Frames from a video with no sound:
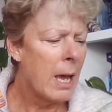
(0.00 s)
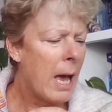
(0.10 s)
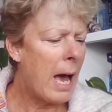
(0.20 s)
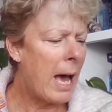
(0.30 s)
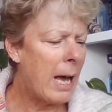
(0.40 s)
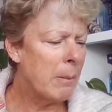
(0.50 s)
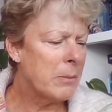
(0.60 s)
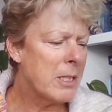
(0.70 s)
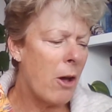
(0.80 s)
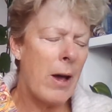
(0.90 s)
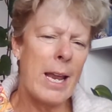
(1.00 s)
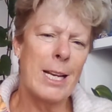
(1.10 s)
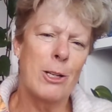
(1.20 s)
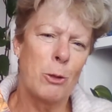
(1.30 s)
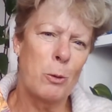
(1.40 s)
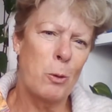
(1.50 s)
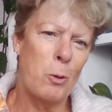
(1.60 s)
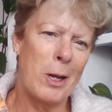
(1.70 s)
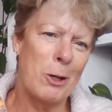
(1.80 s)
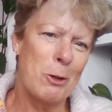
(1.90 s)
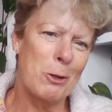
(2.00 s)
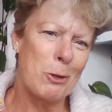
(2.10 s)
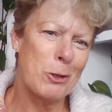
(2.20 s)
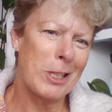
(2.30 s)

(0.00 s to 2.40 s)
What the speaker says: So I had a little quick looked